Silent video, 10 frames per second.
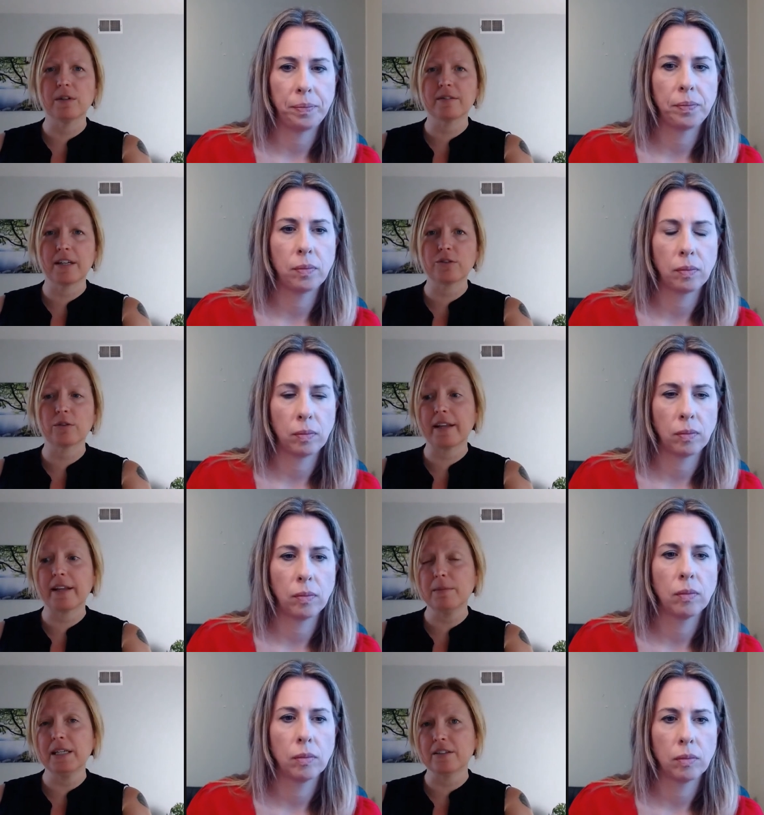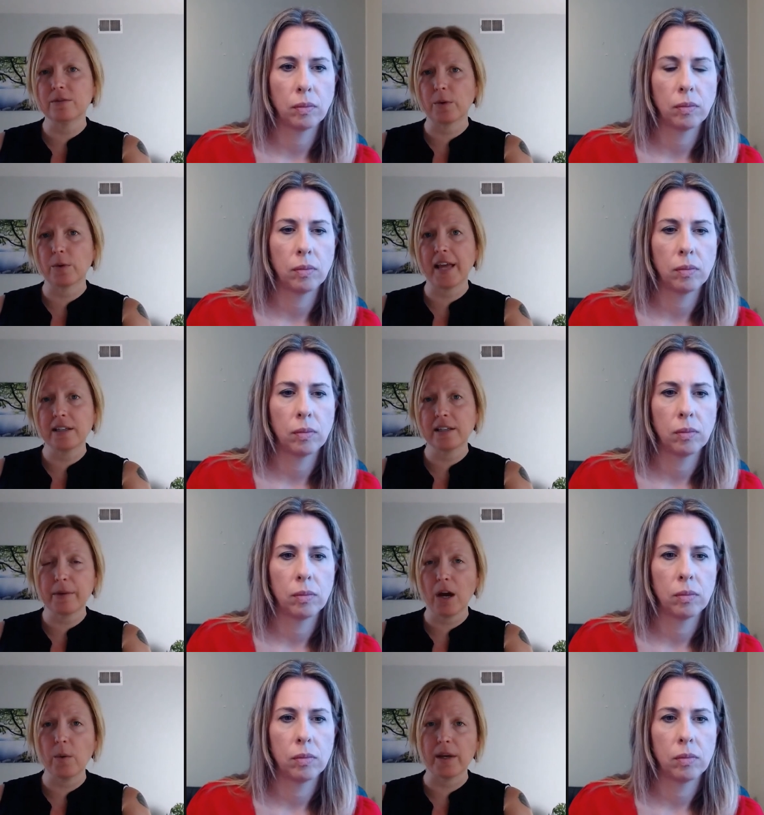Speaker 1: Central Valley meat is where they end up
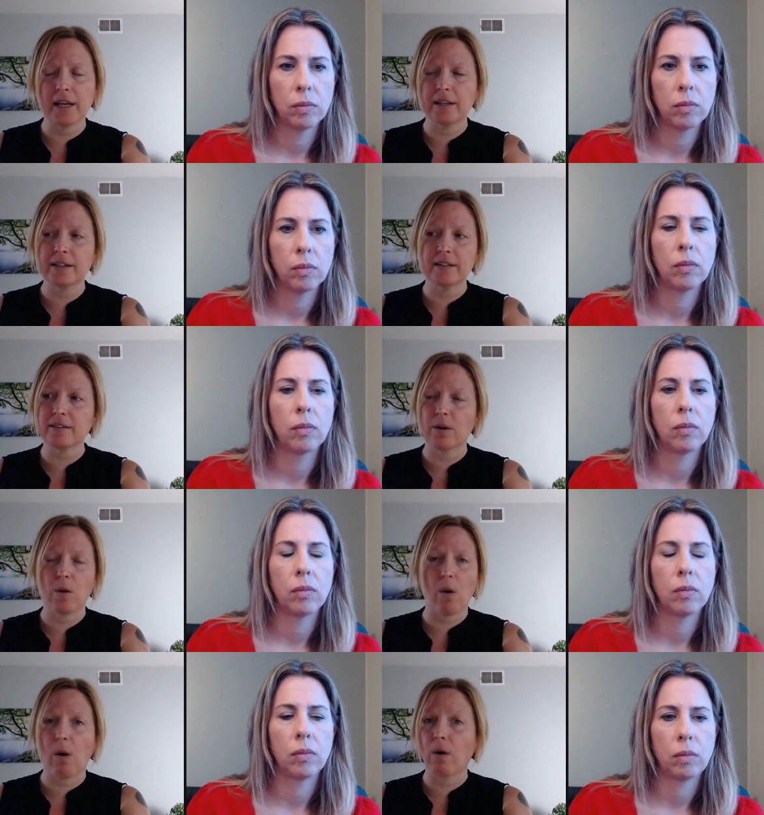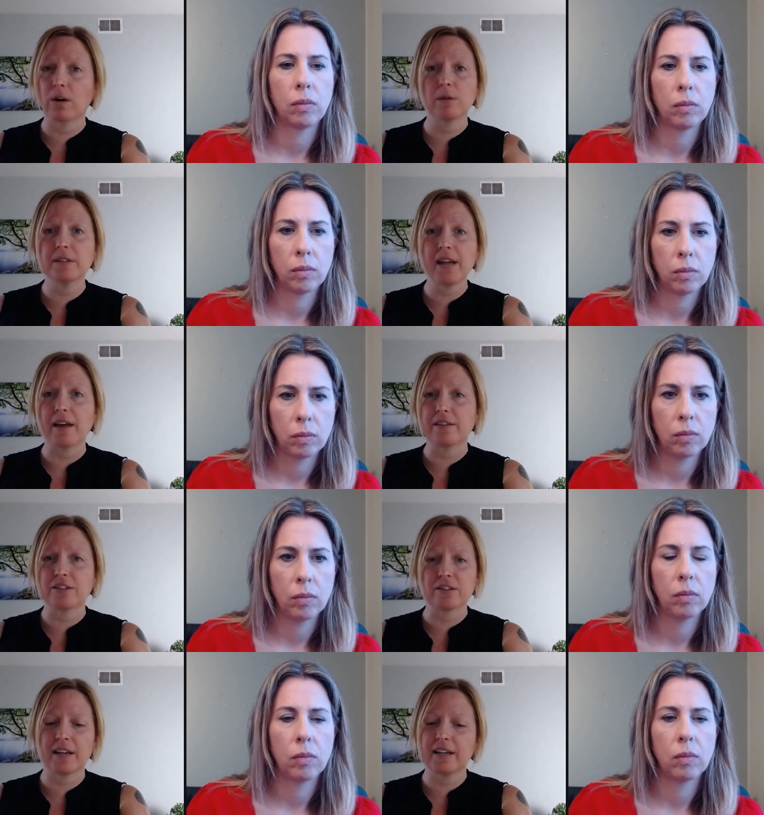going, and it is a horrible death,
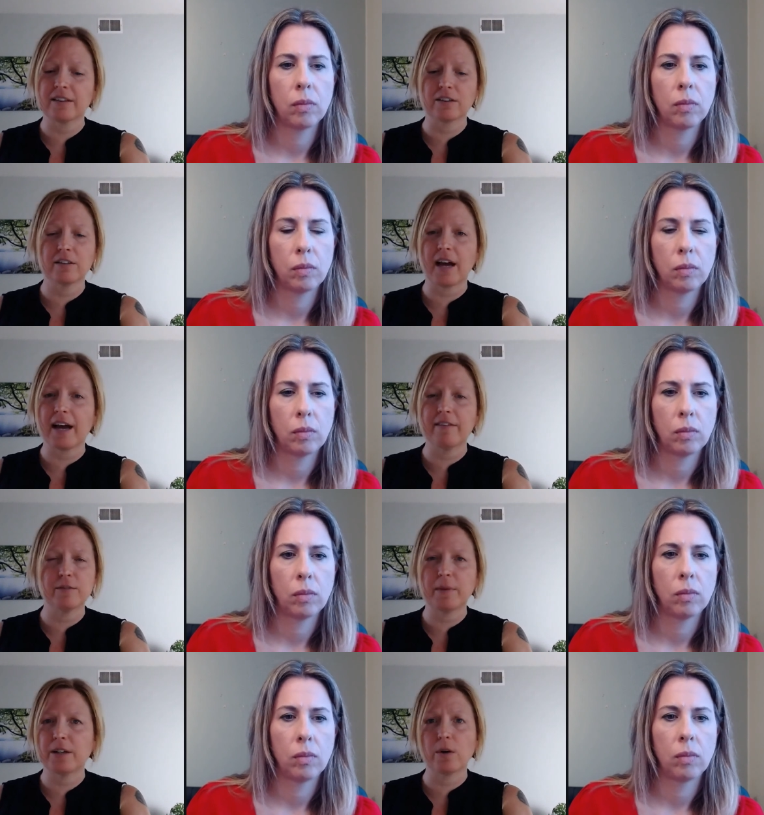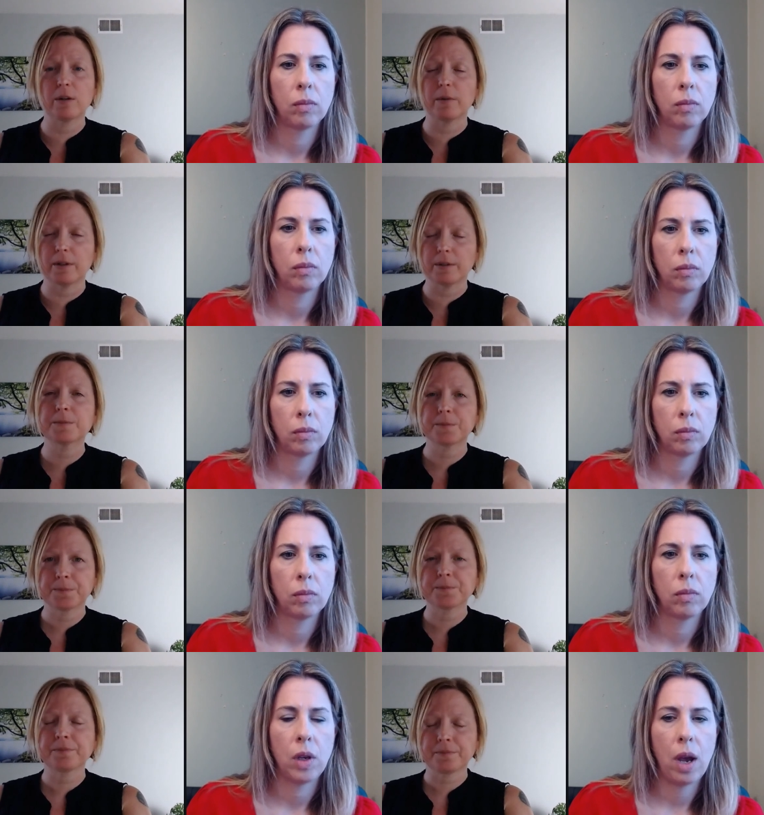just like their lives have been horrible.
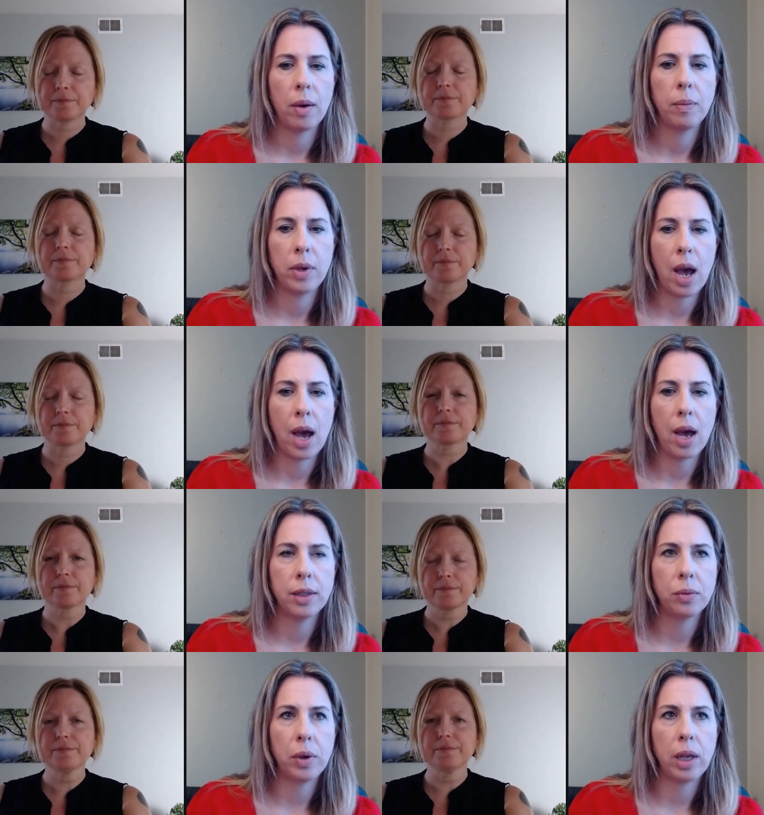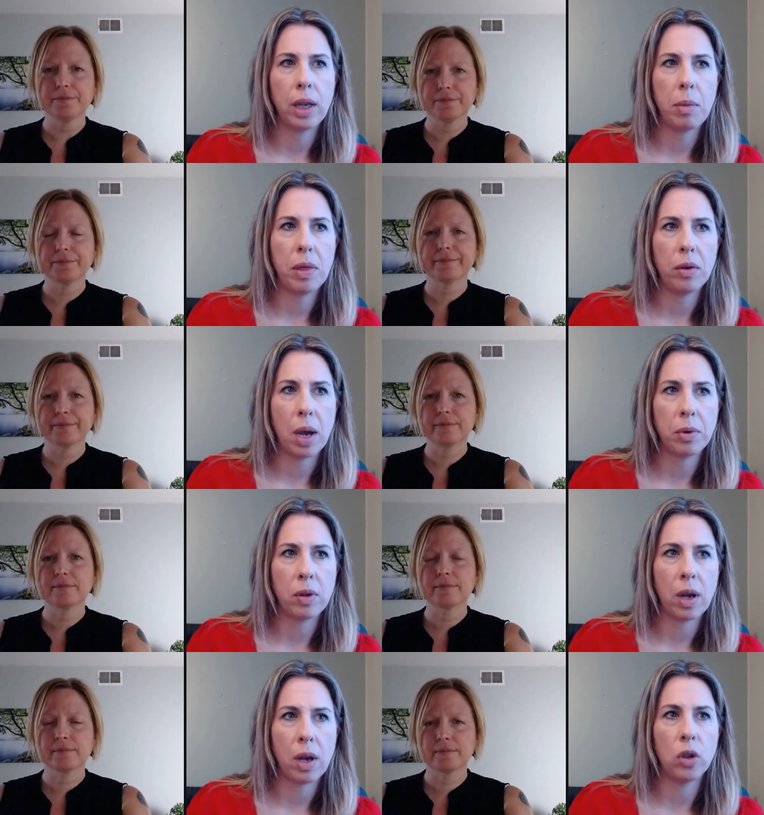
Speaker 2: Yeah, yeah, it's a really. I mean, they're kept
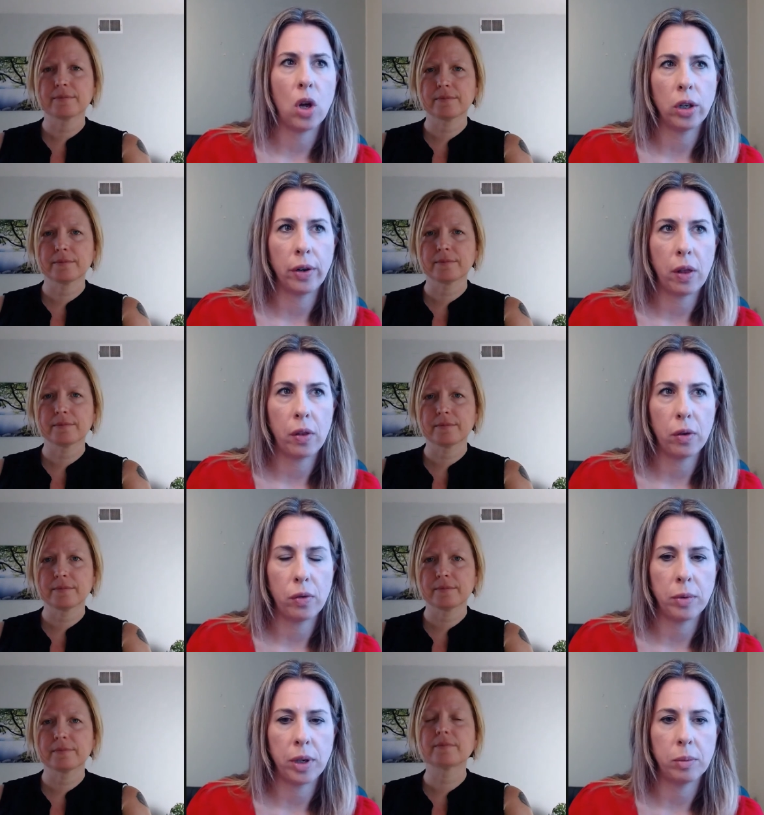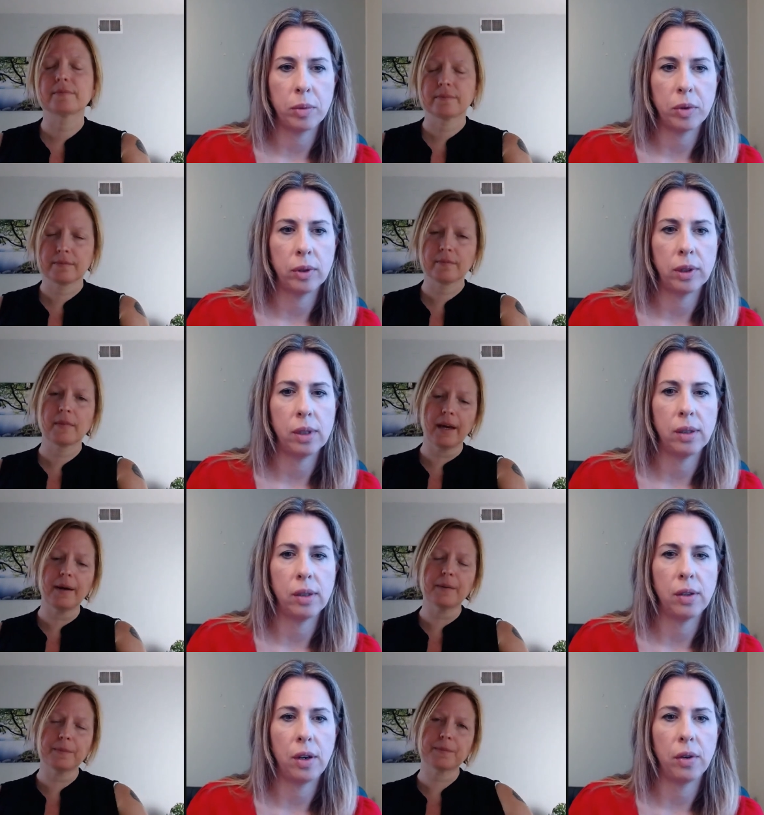alive longer than other farmed animals, and yeah.
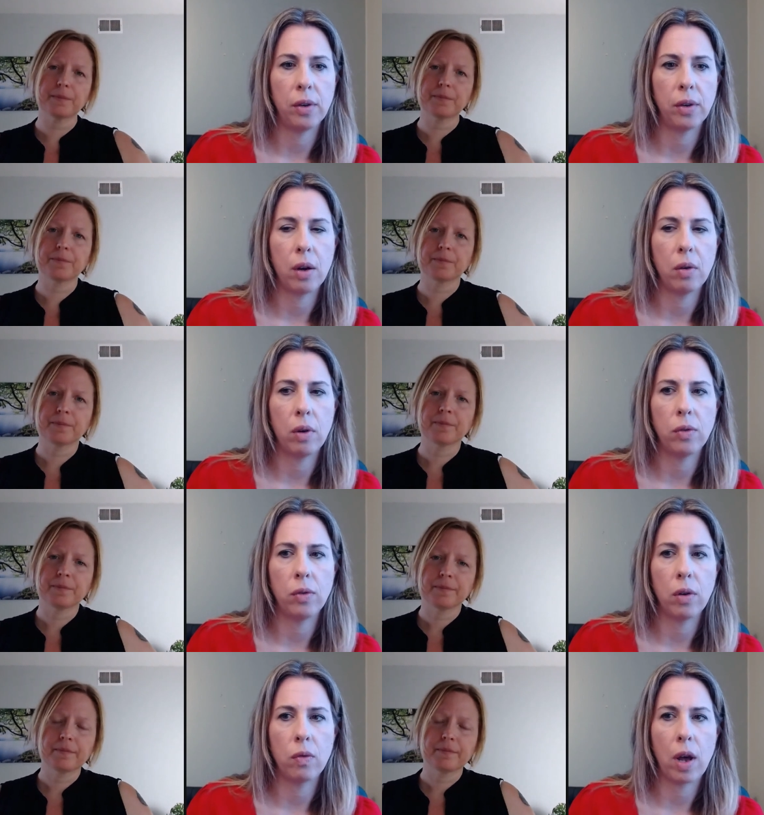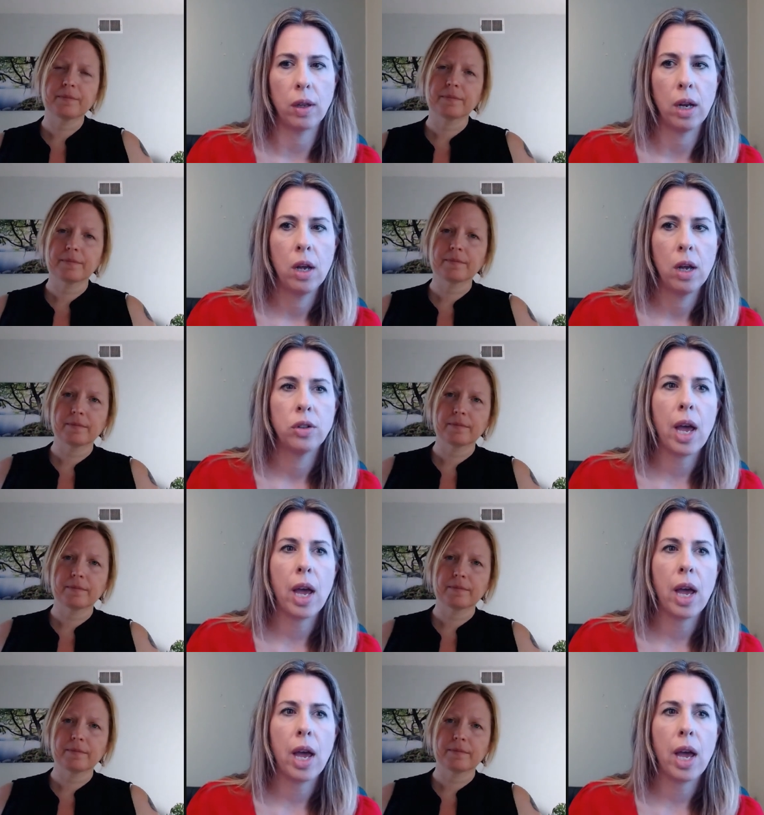you know they're kind of it's very violent. So yeah,